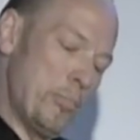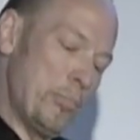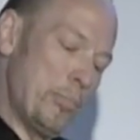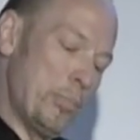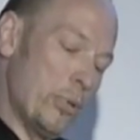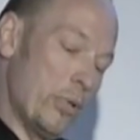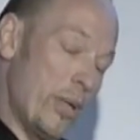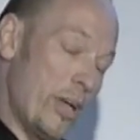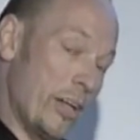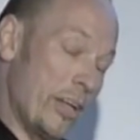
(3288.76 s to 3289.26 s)

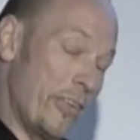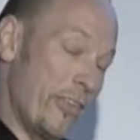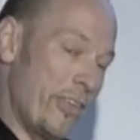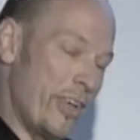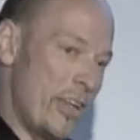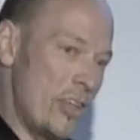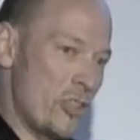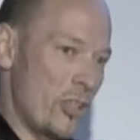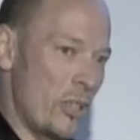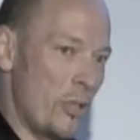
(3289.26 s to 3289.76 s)

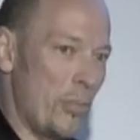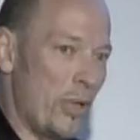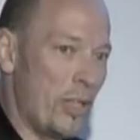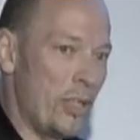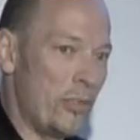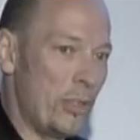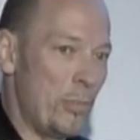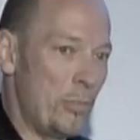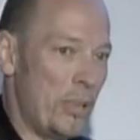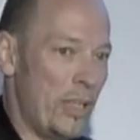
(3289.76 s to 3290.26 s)
Polarization
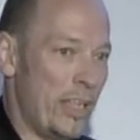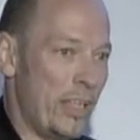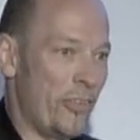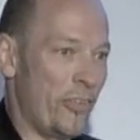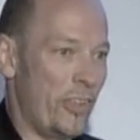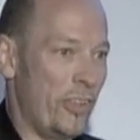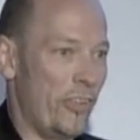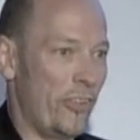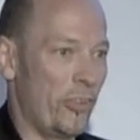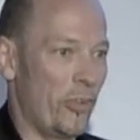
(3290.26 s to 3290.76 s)

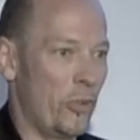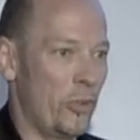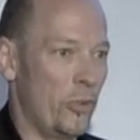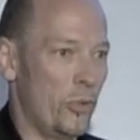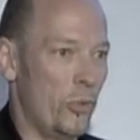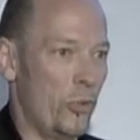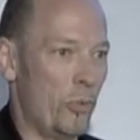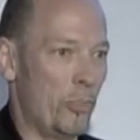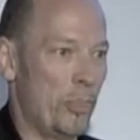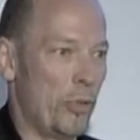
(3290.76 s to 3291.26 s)
multiplexing, so
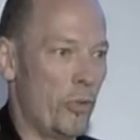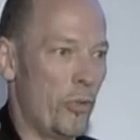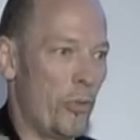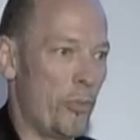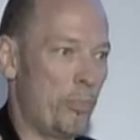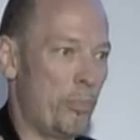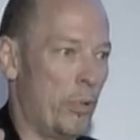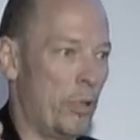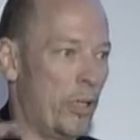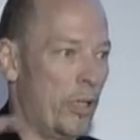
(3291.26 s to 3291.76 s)
use
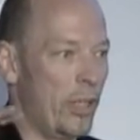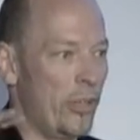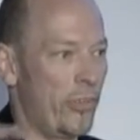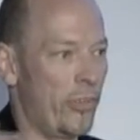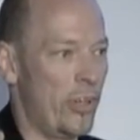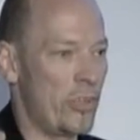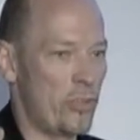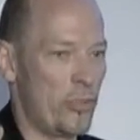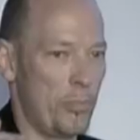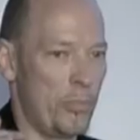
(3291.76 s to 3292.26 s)
both
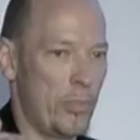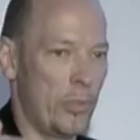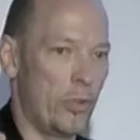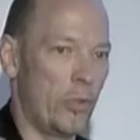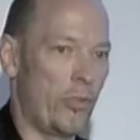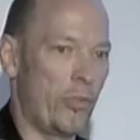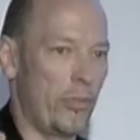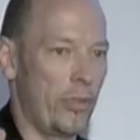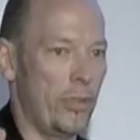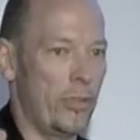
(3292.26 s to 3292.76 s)
polarization
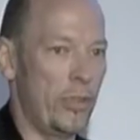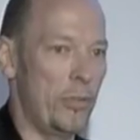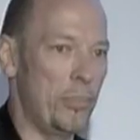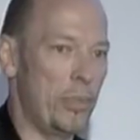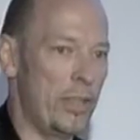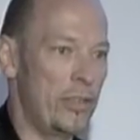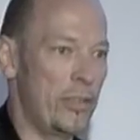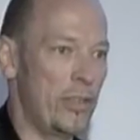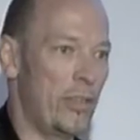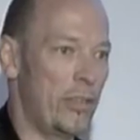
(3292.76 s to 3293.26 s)
modes
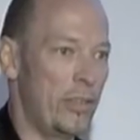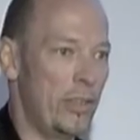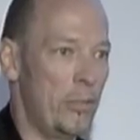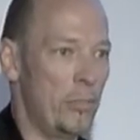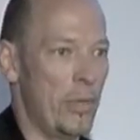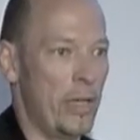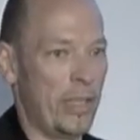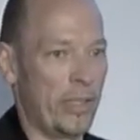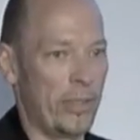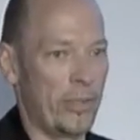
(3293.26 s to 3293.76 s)
independently,
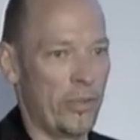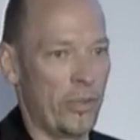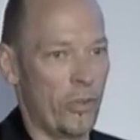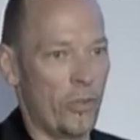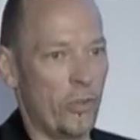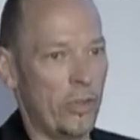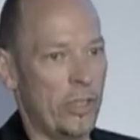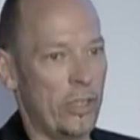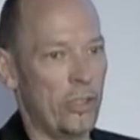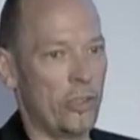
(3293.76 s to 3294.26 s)
make it a
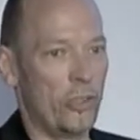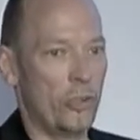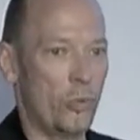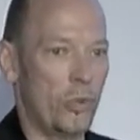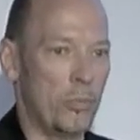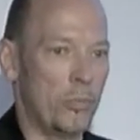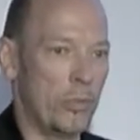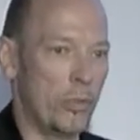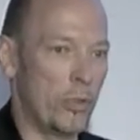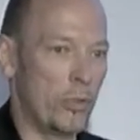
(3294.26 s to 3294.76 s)
real dual
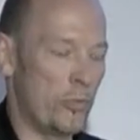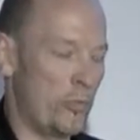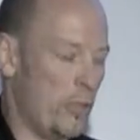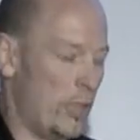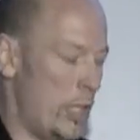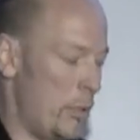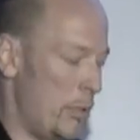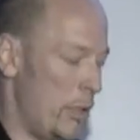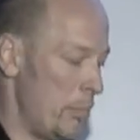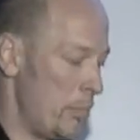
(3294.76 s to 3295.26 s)
mode
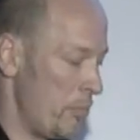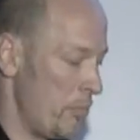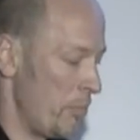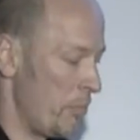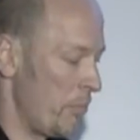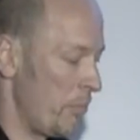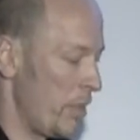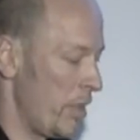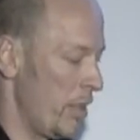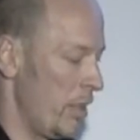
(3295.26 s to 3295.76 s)
fiber.
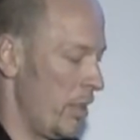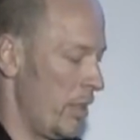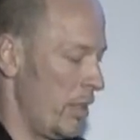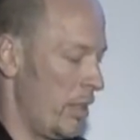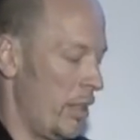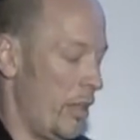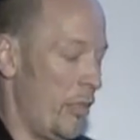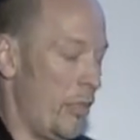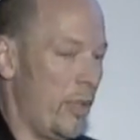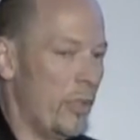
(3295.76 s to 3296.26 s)

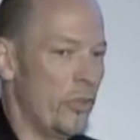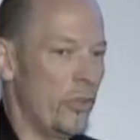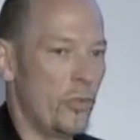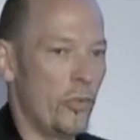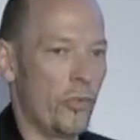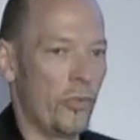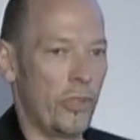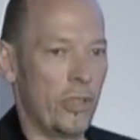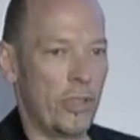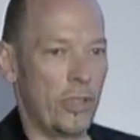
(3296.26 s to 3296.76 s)
and then
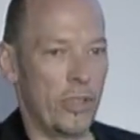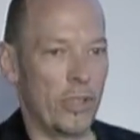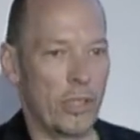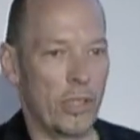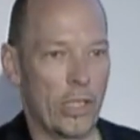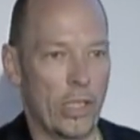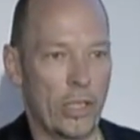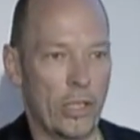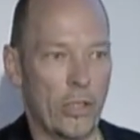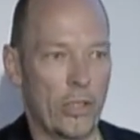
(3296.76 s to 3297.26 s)
using
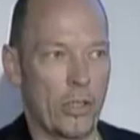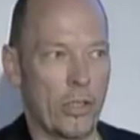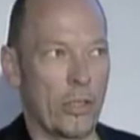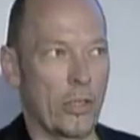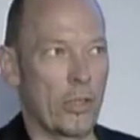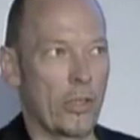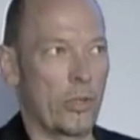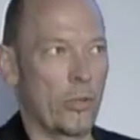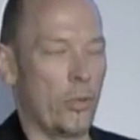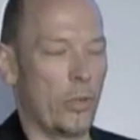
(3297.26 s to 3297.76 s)

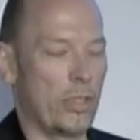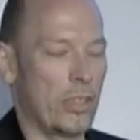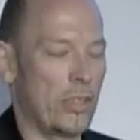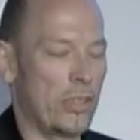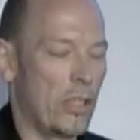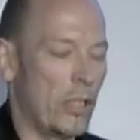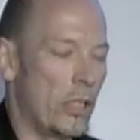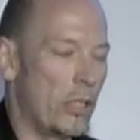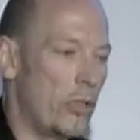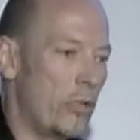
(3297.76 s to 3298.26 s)

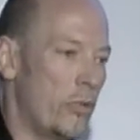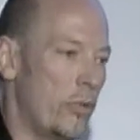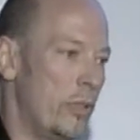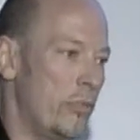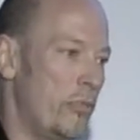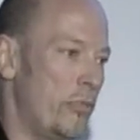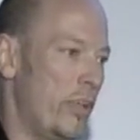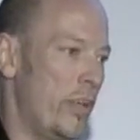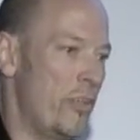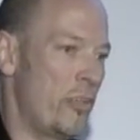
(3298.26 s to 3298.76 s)
quaternary
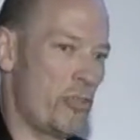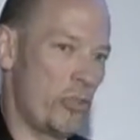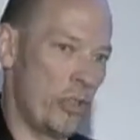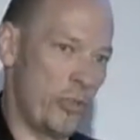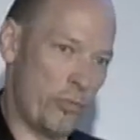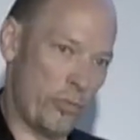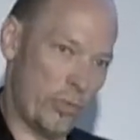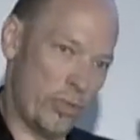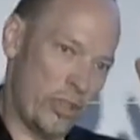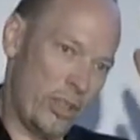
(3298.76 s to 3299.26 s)
phase
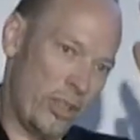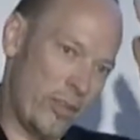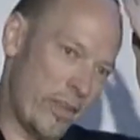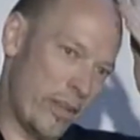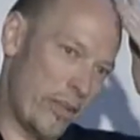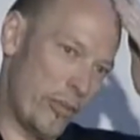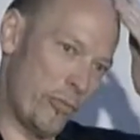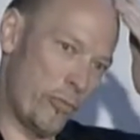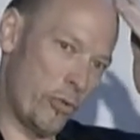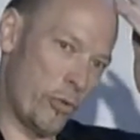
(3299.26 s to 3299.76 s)
shift keying, that
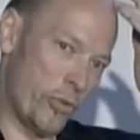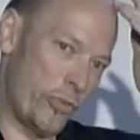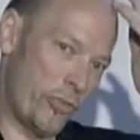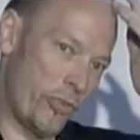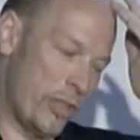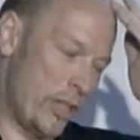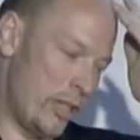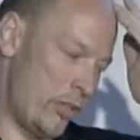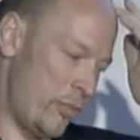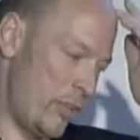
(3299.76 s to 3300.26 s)
is
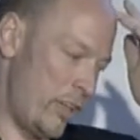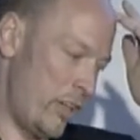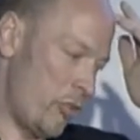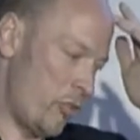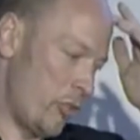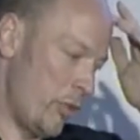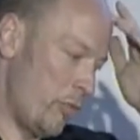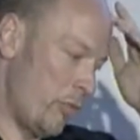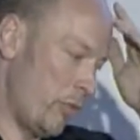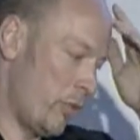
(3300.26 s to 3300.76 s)
4-state phase
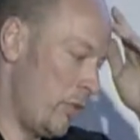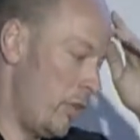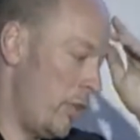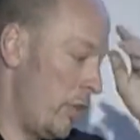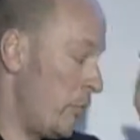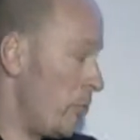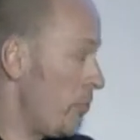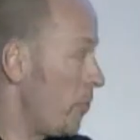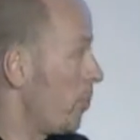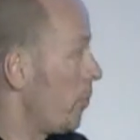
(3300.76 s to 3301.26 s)
shift keying.